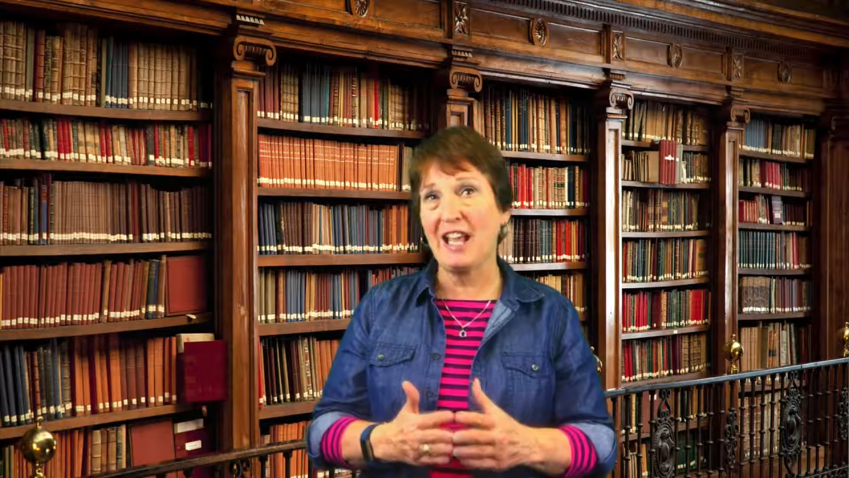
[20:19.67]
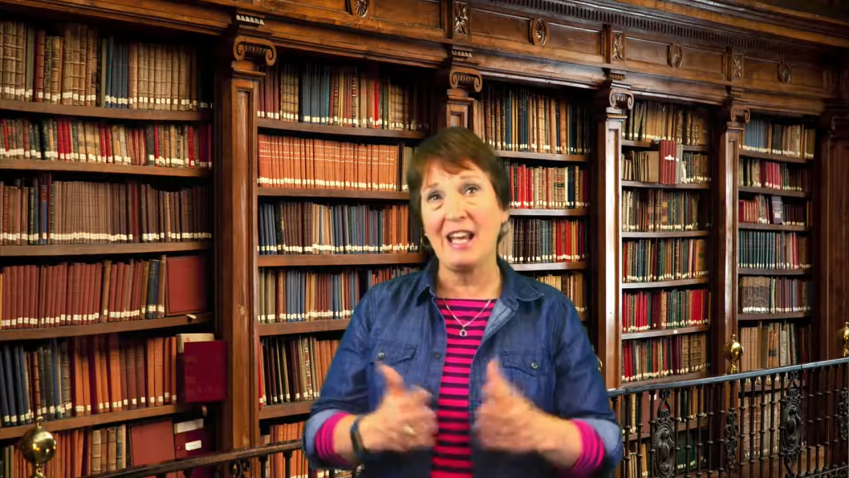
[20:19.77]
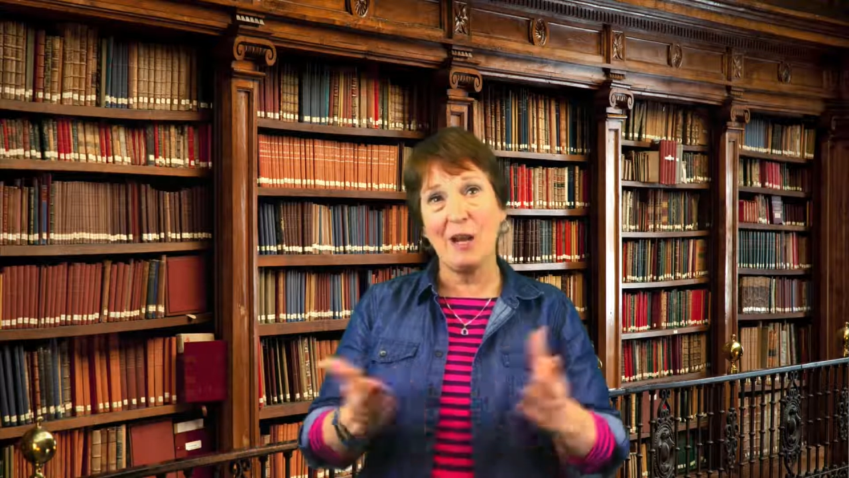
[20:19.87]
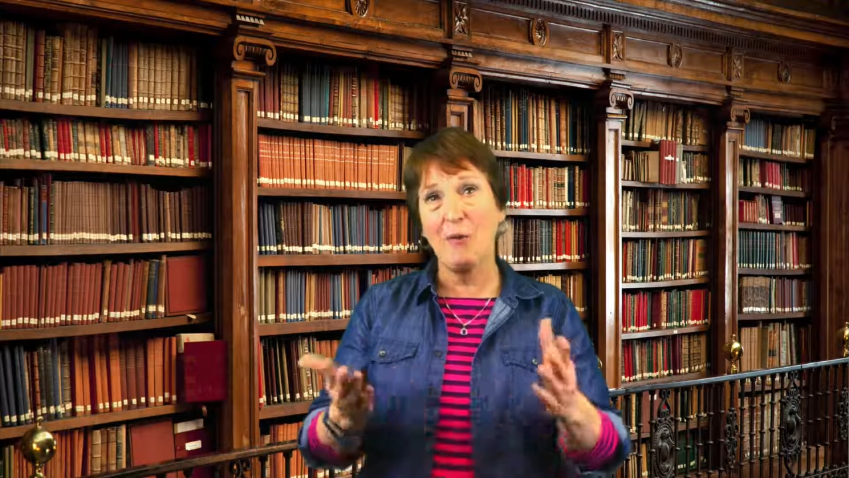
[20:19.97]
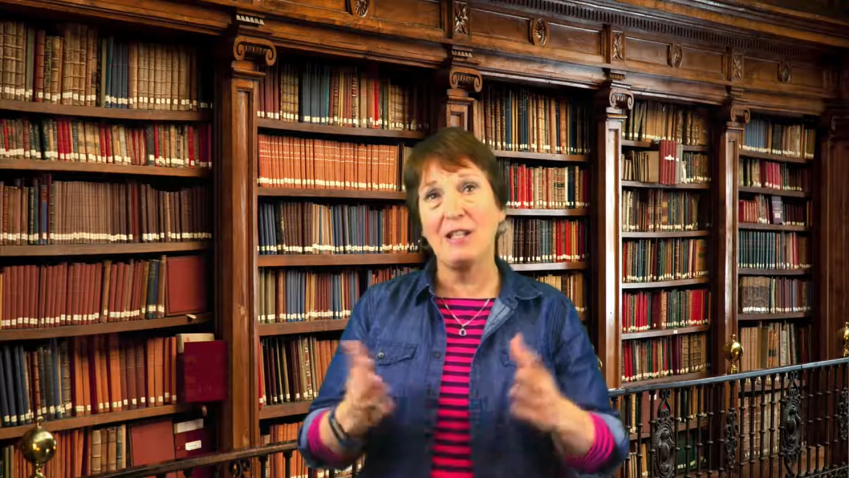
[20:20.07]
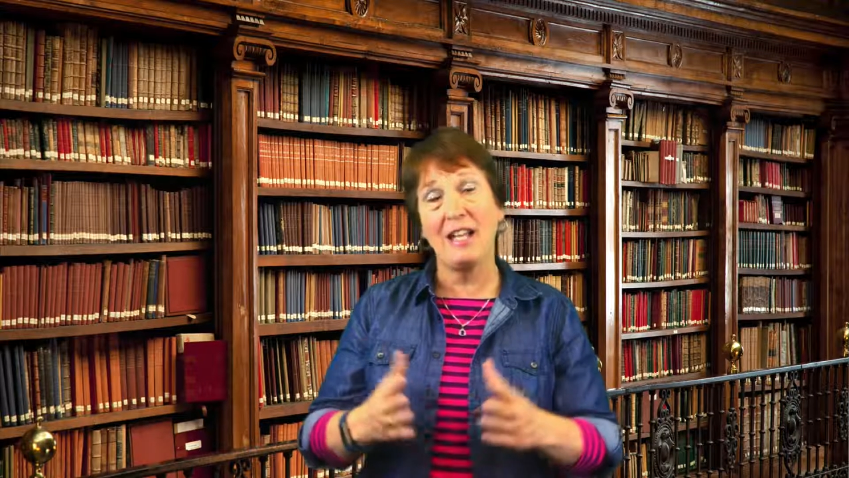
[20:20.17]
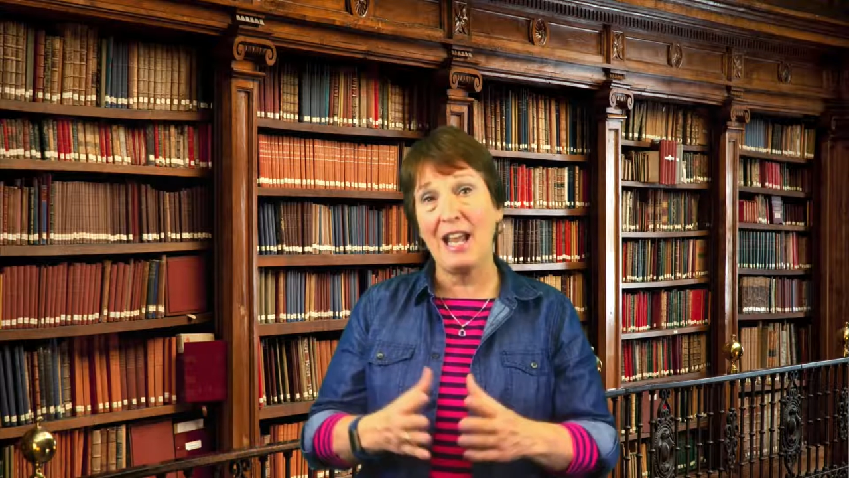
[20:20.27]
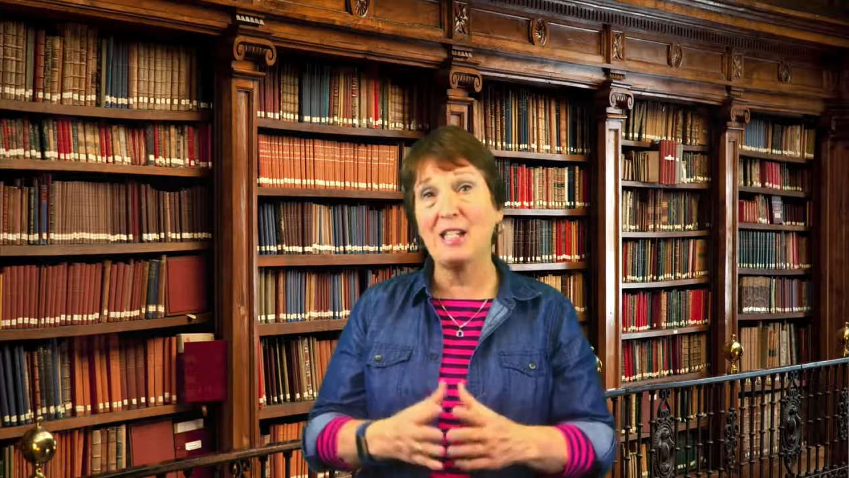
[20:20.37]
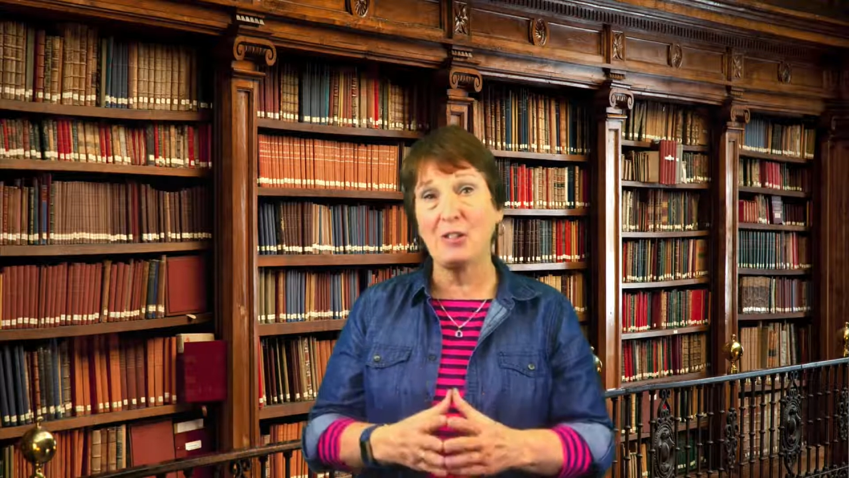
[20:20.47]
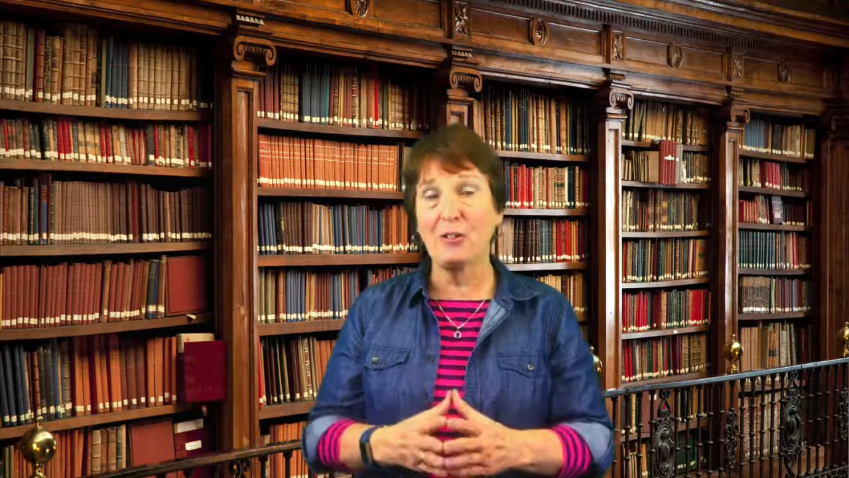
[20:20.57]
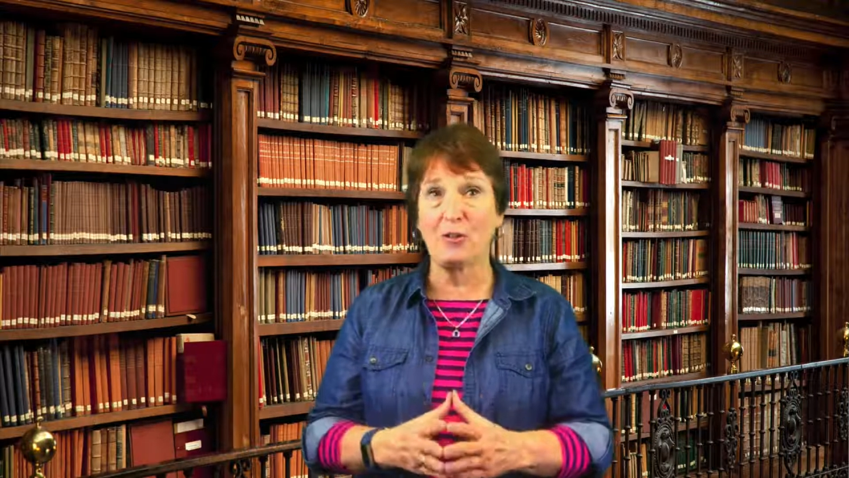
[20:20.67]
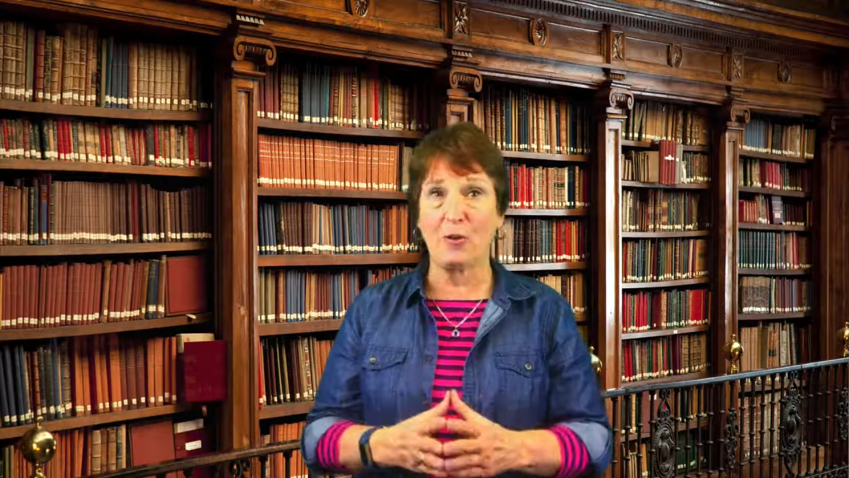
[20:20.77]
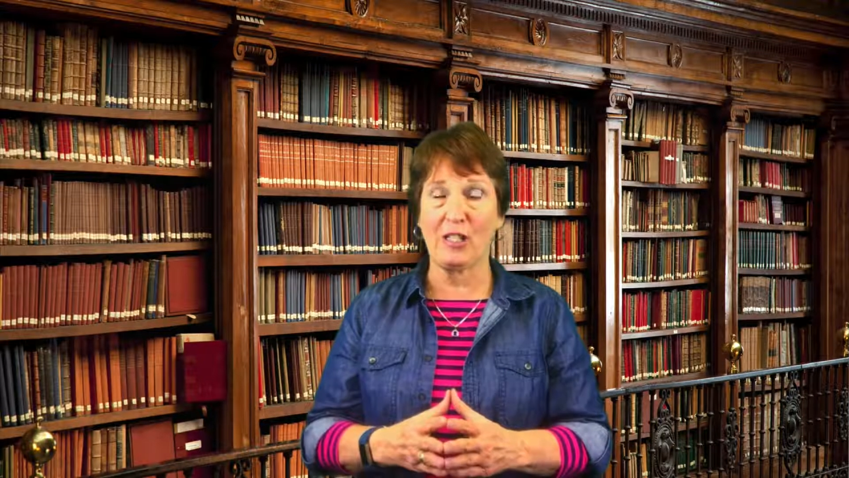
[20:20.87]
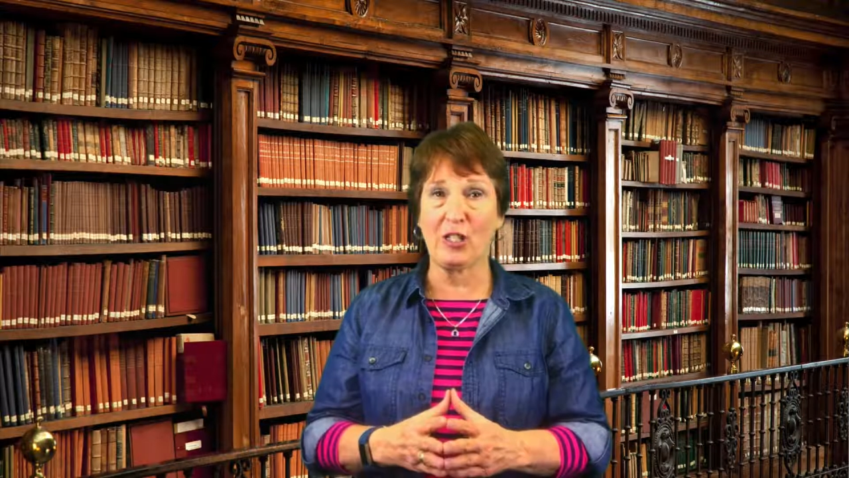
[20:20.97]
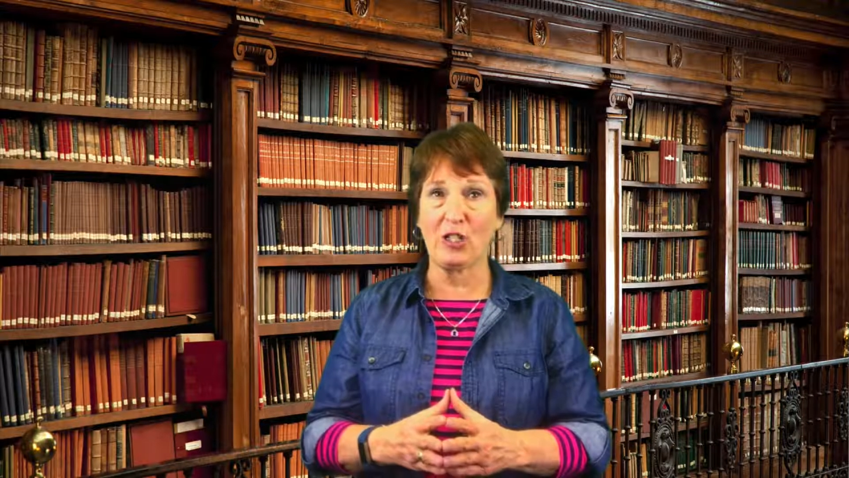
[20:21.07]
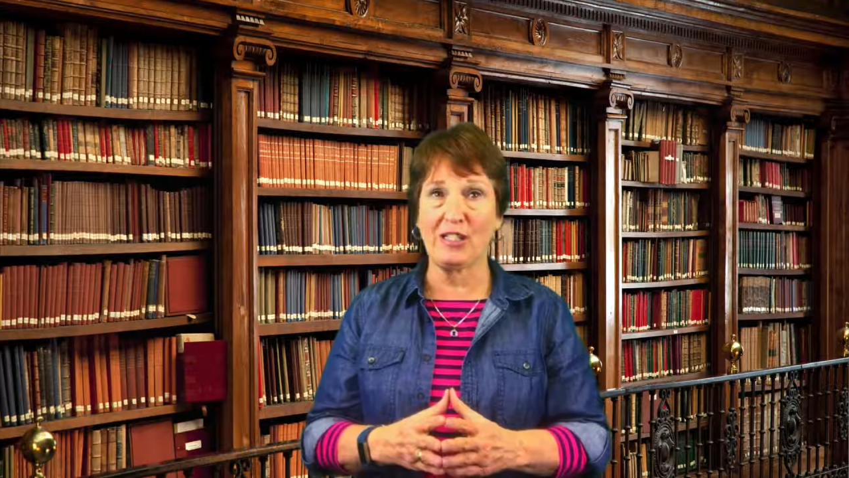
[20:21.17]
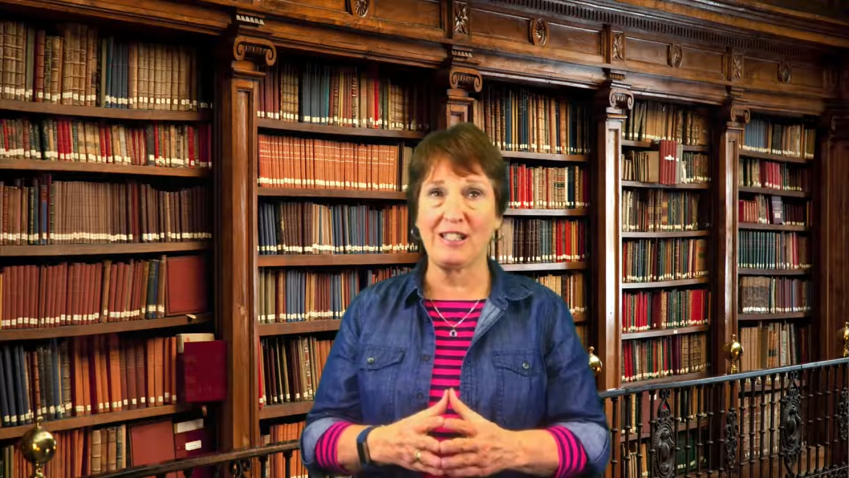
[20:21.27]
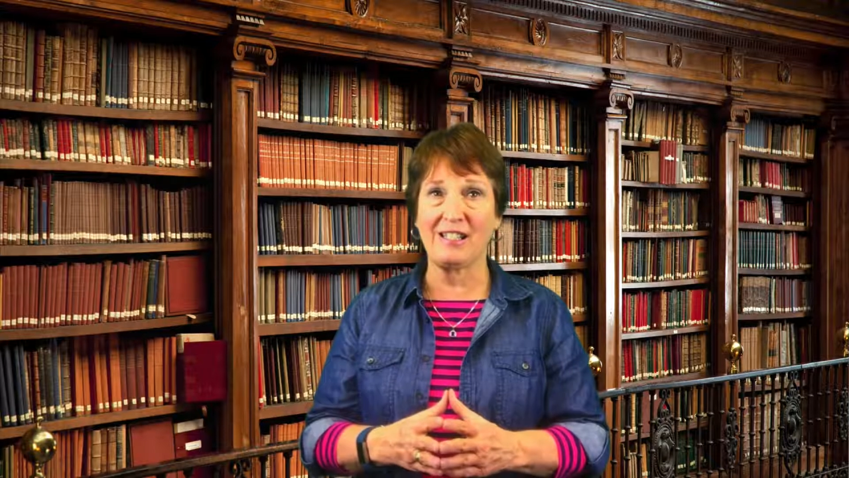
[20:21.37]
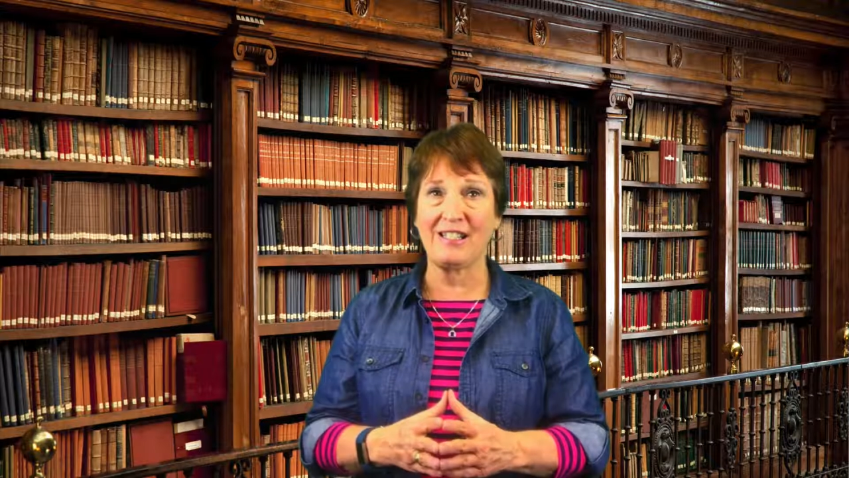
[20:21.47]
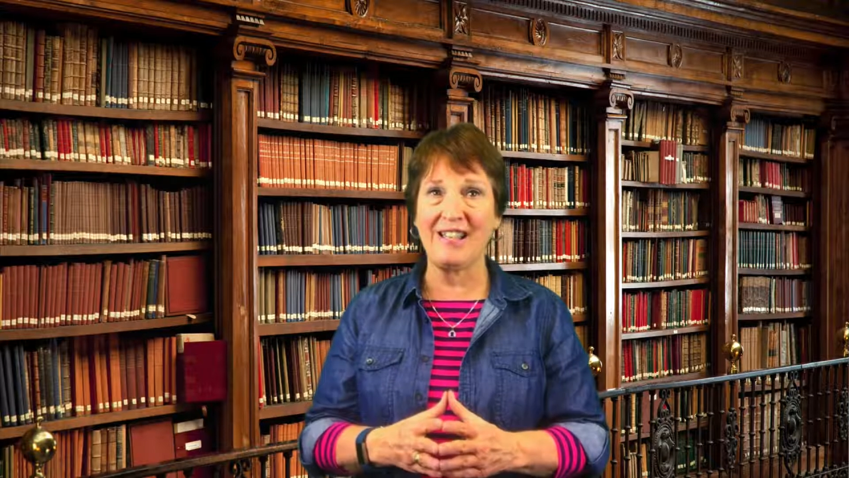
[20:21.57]
and I want to answer your
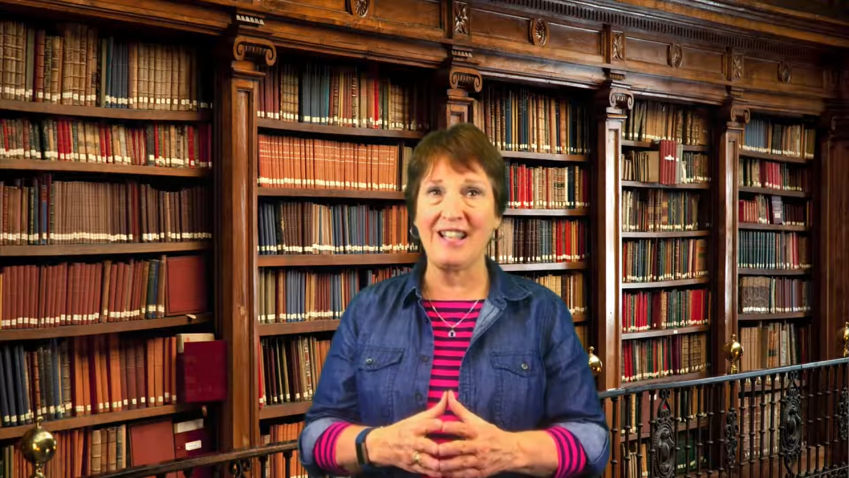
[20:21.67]
questions.